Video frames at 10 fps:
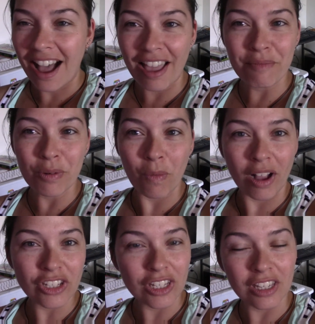I've been
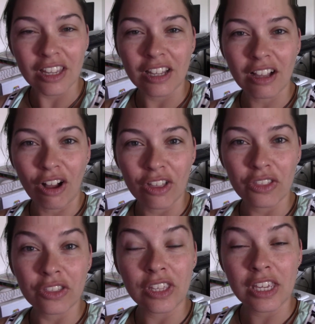watching
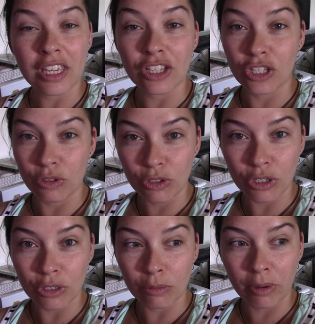the
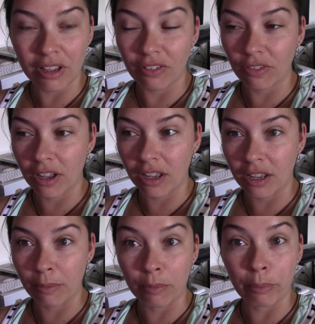YouTube
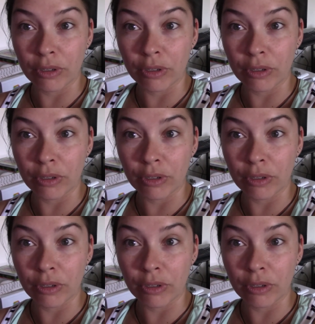uh,